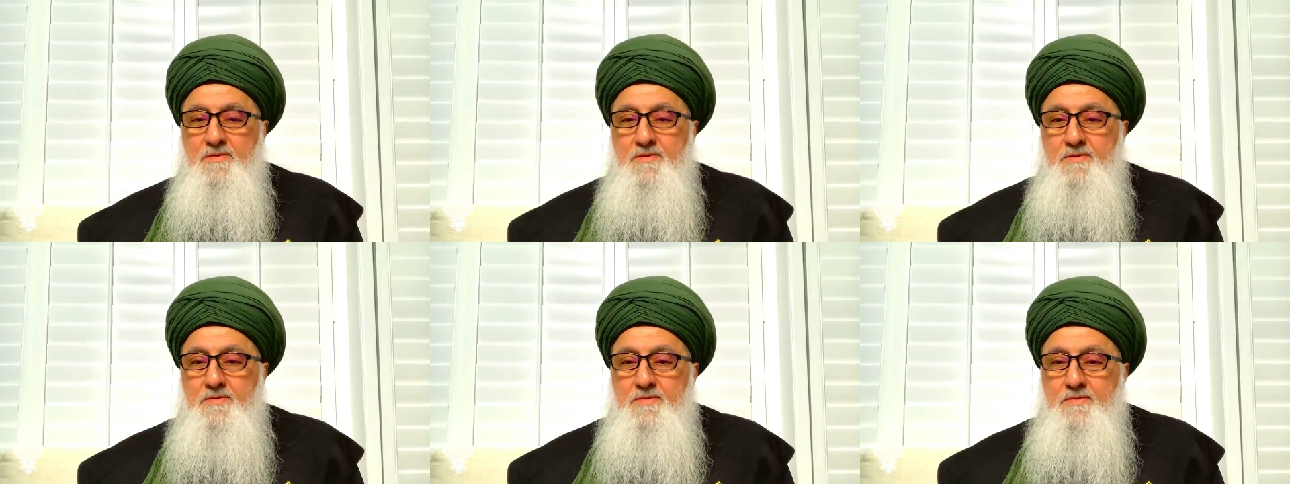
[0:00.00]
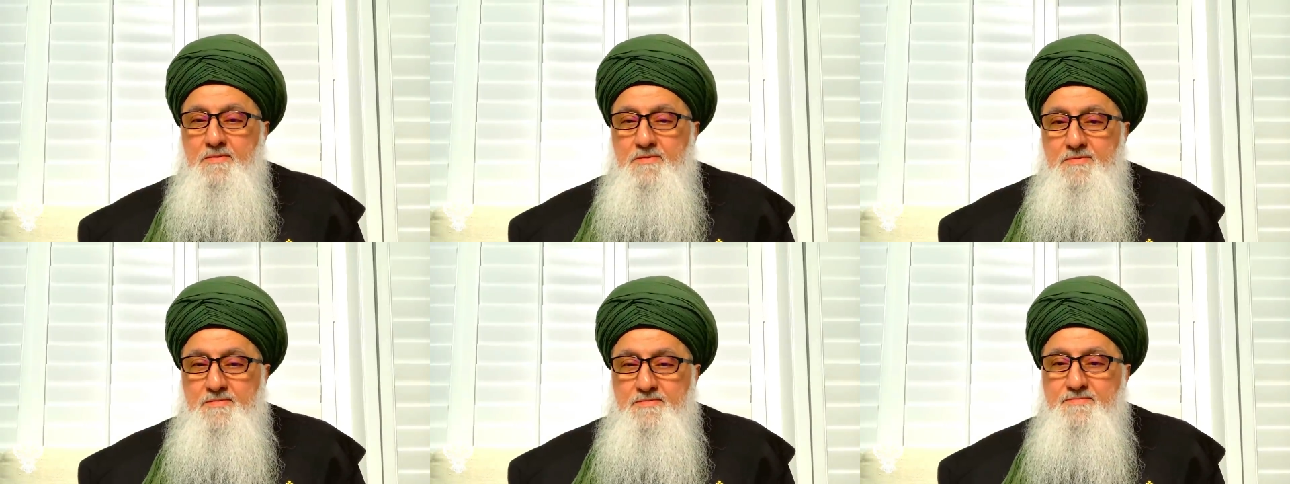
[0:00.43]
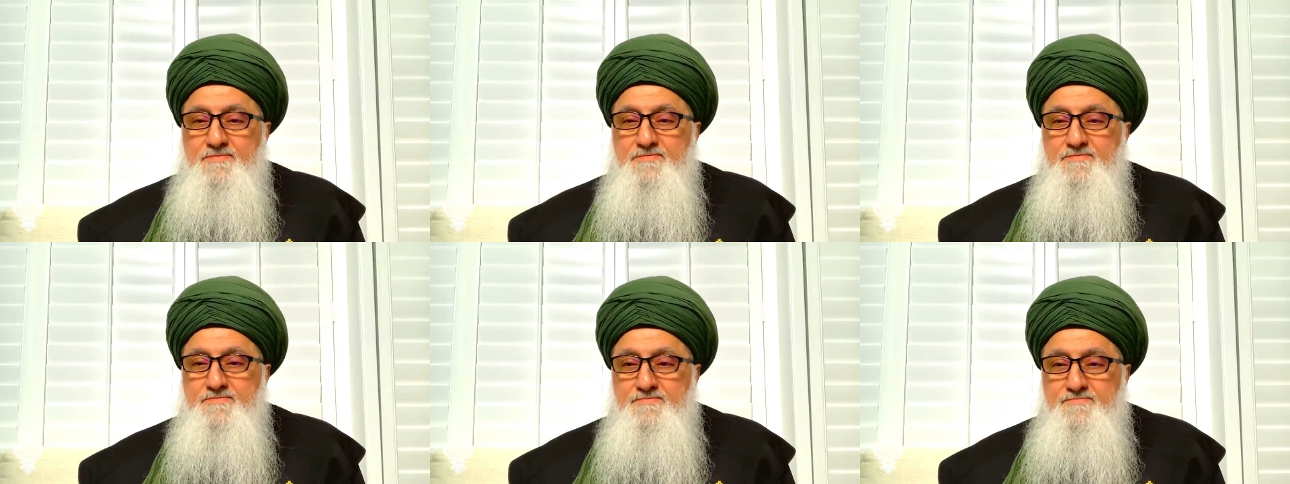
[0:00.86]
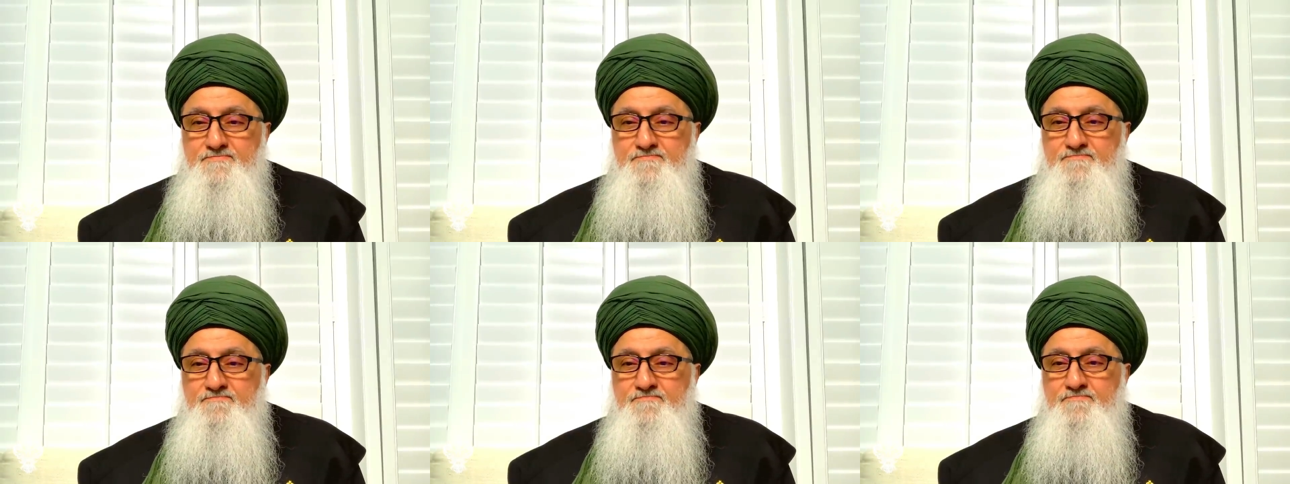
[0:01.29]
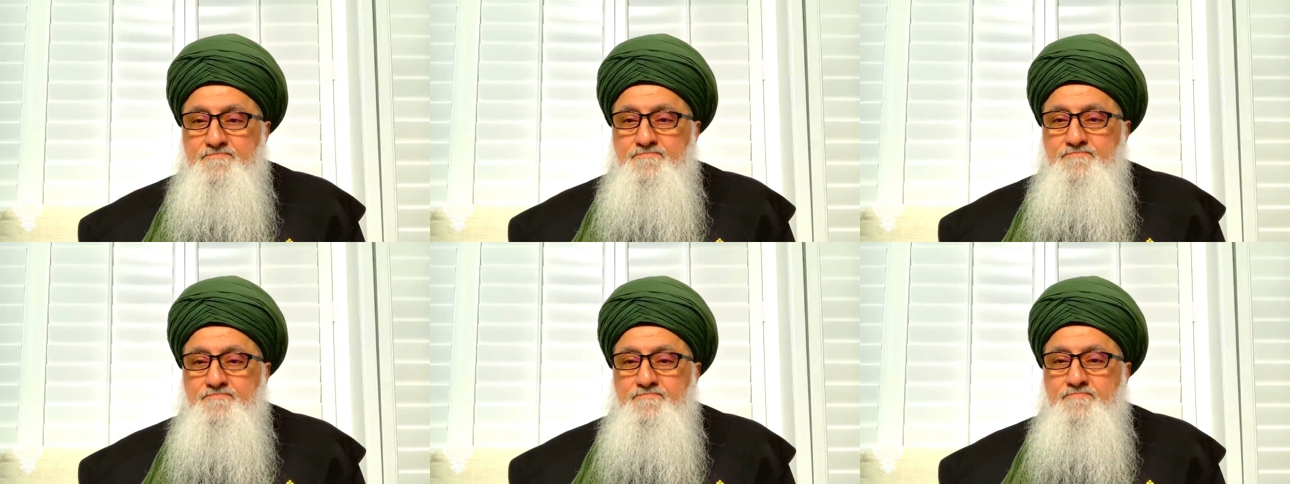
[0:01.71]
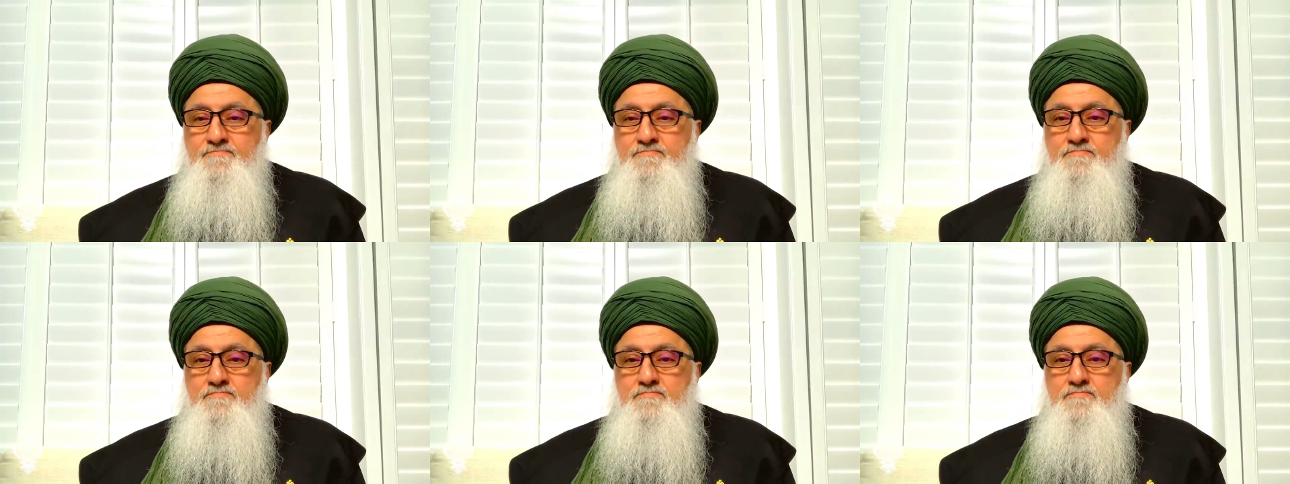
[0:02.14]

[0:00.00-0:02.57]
Nobody speaks.